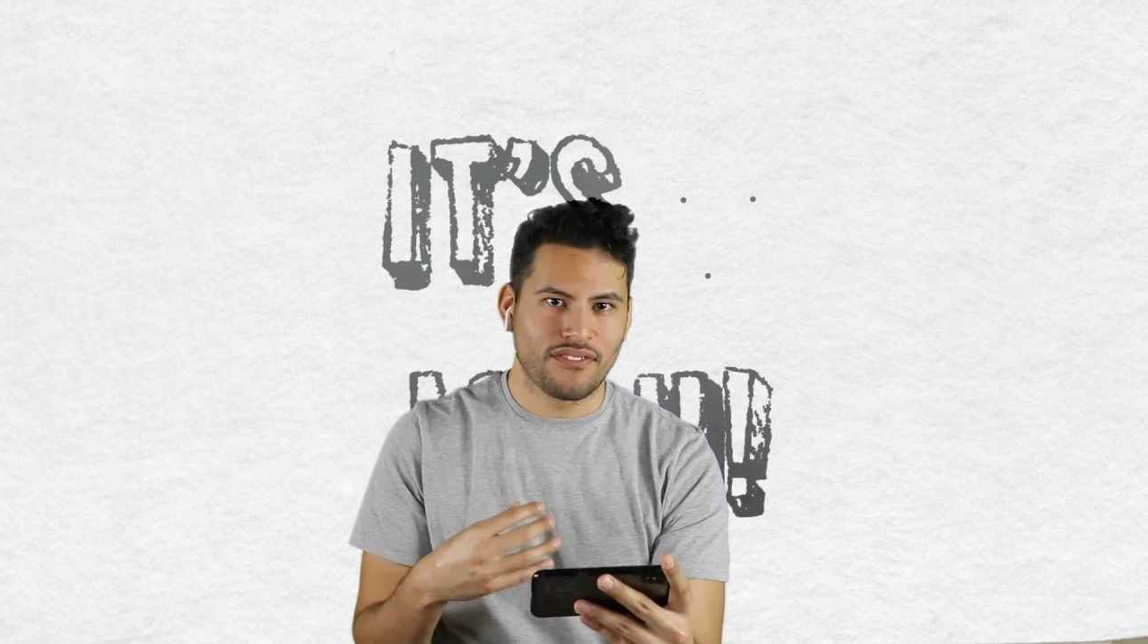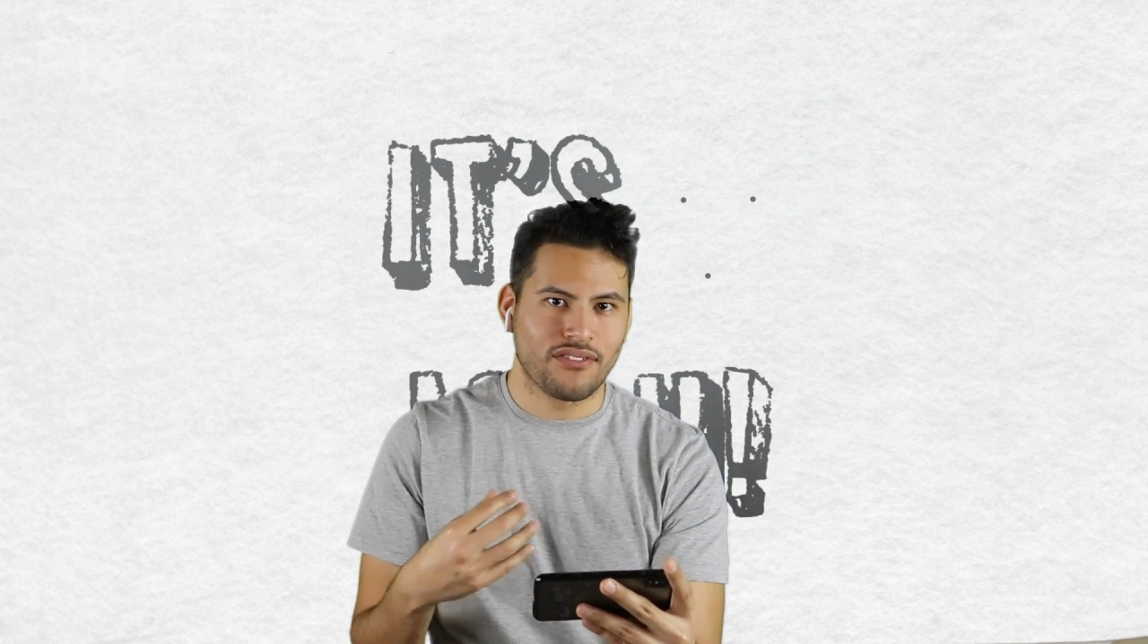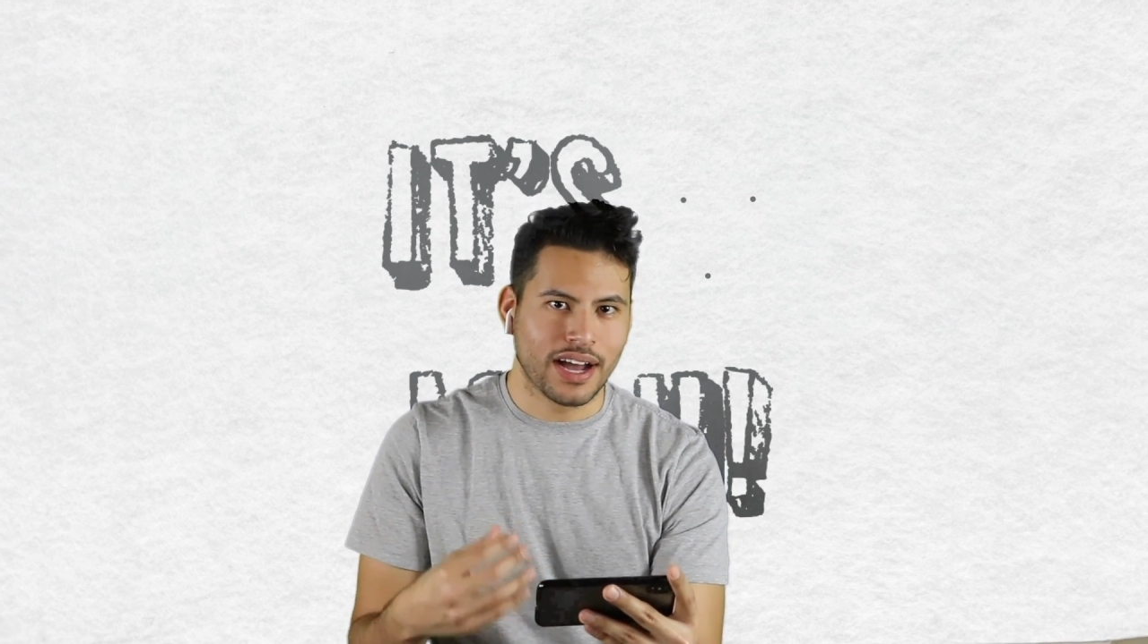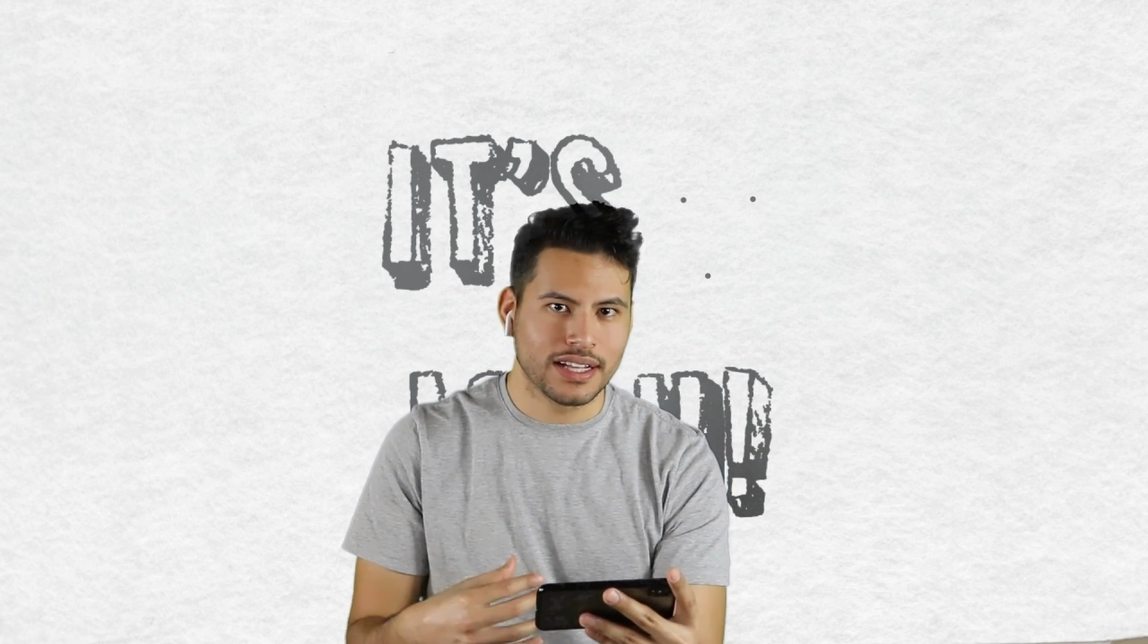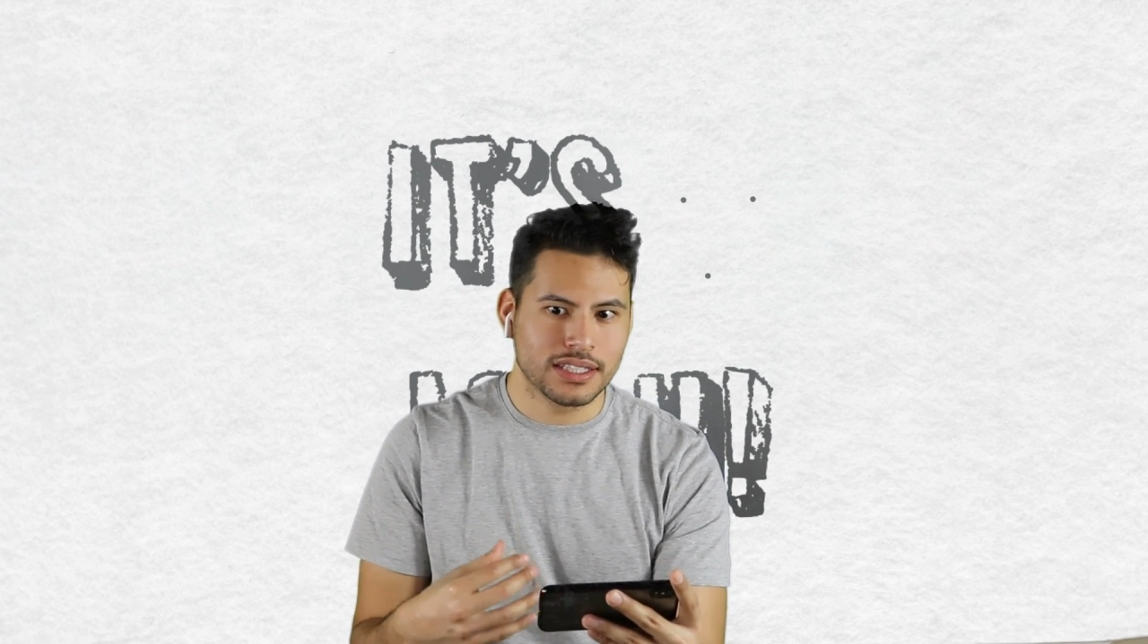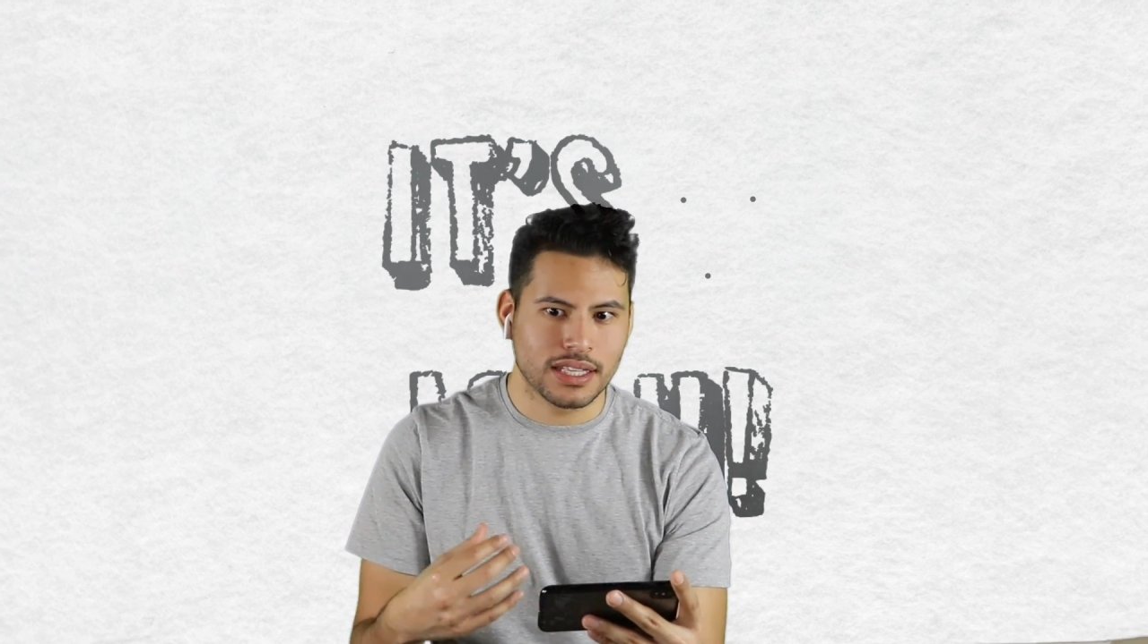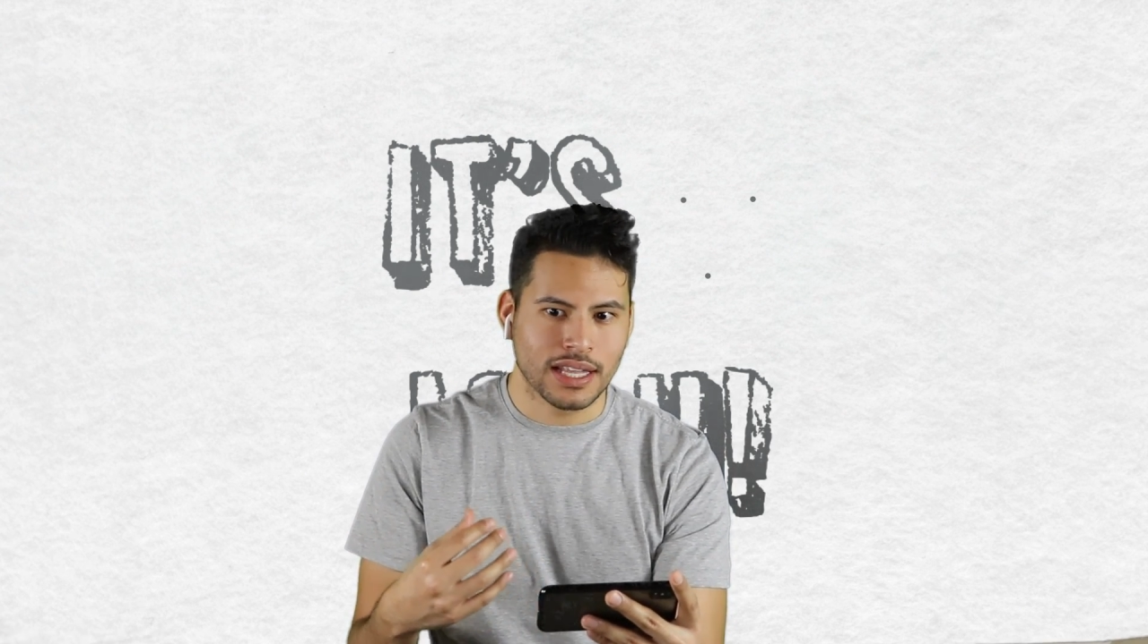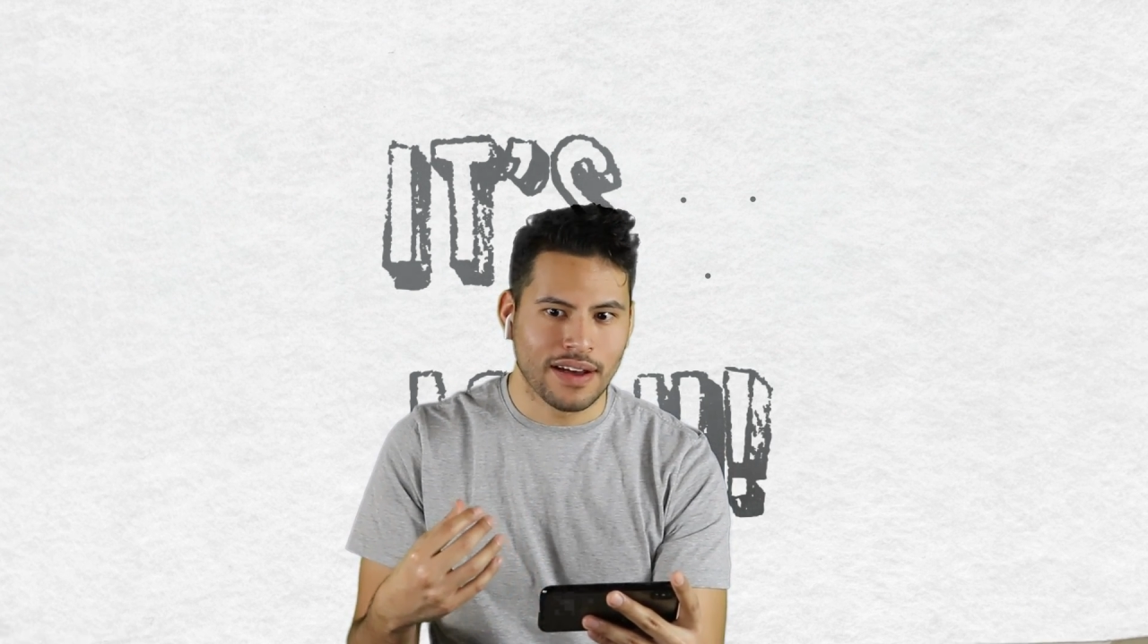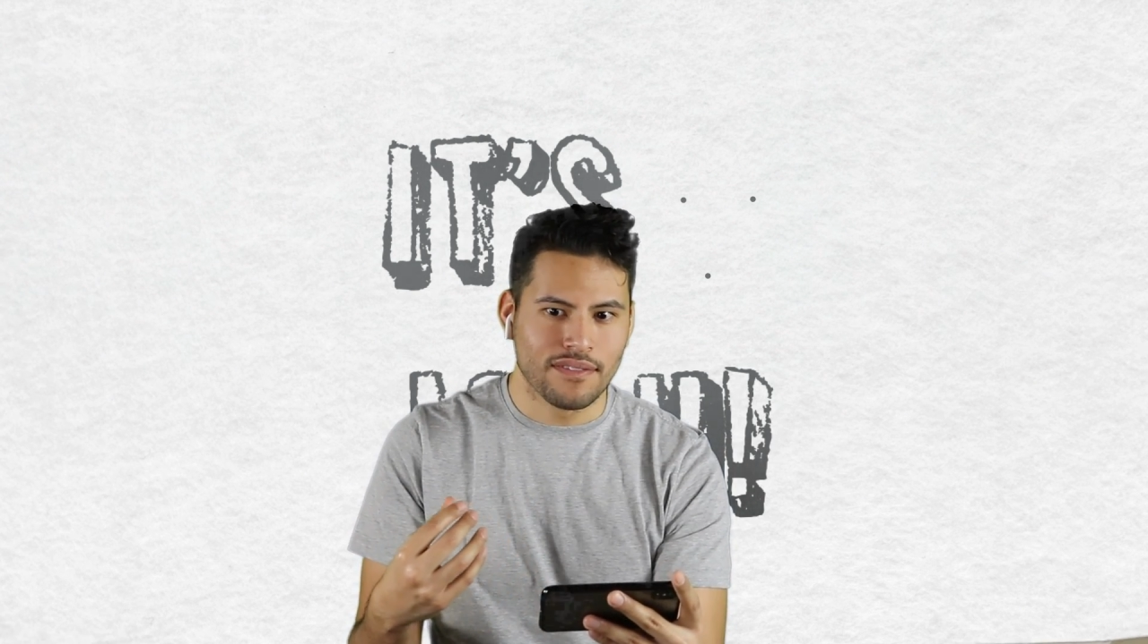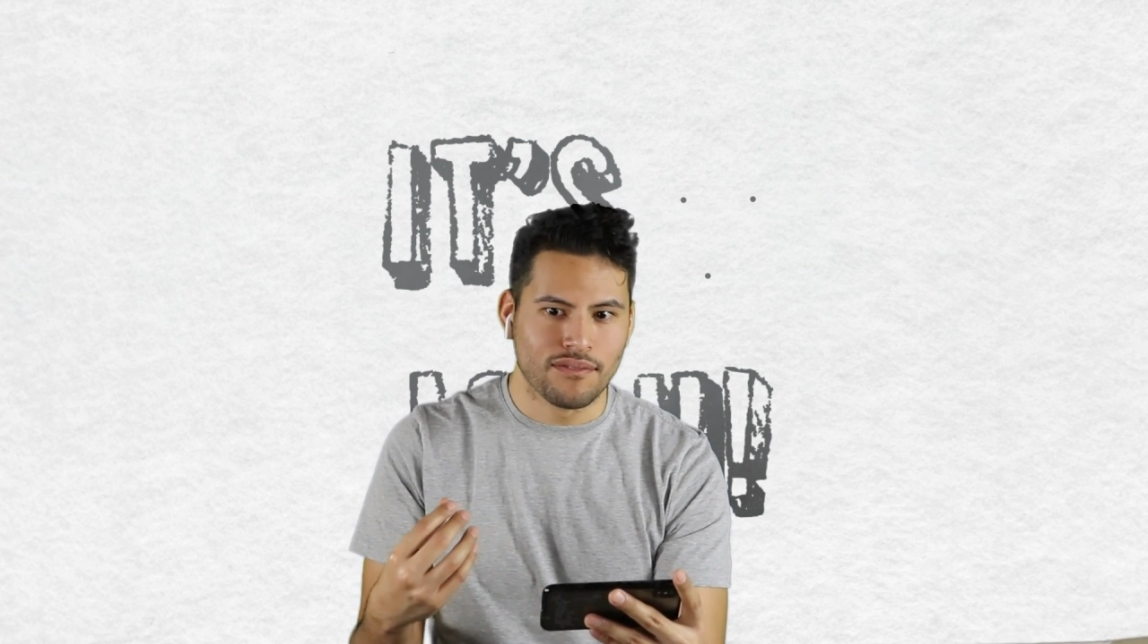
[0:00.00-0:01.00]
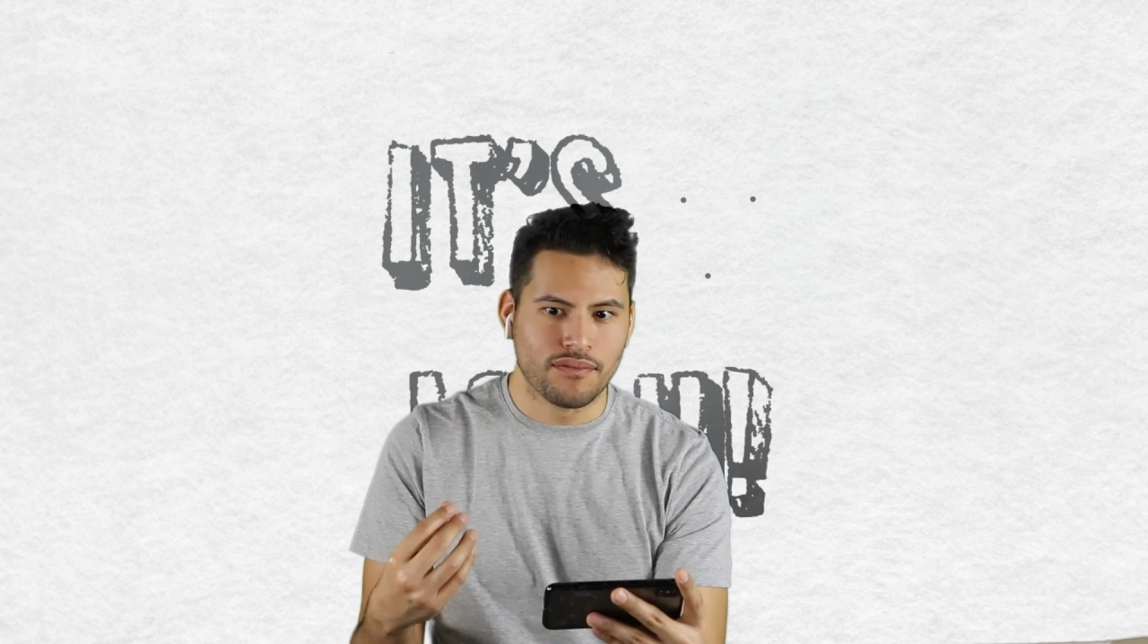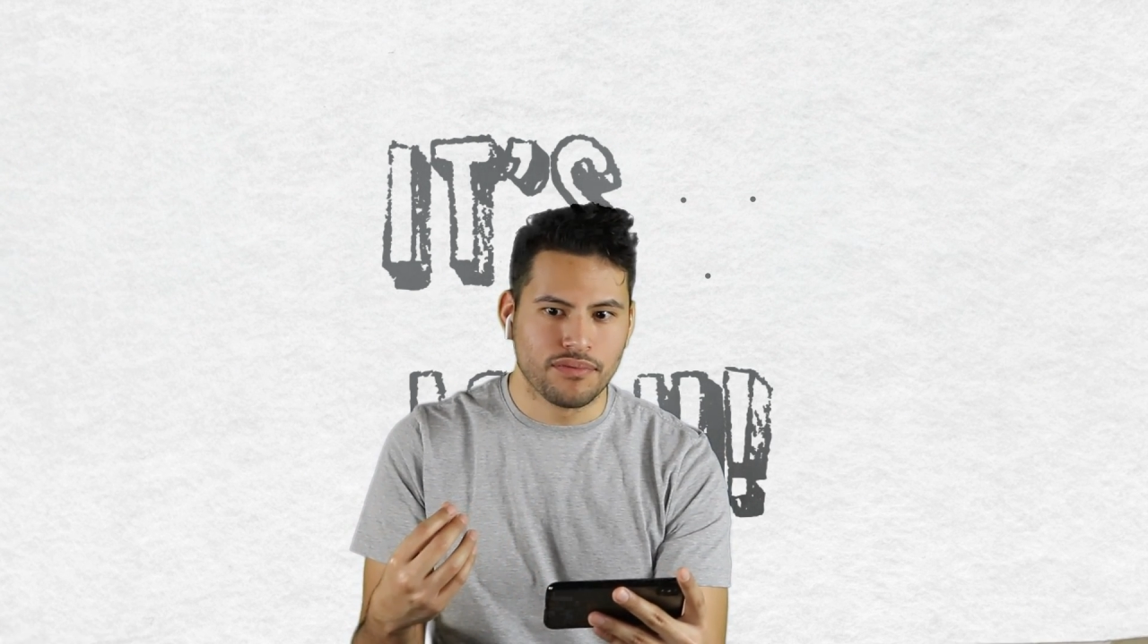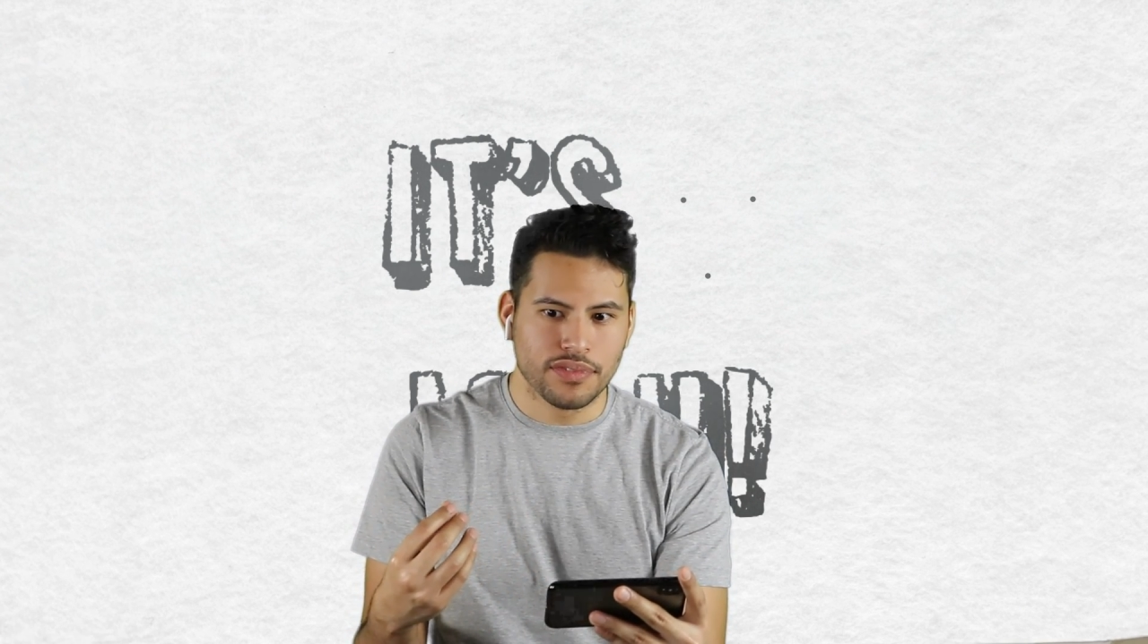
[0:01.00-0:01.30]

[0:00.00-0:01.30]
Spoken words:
find that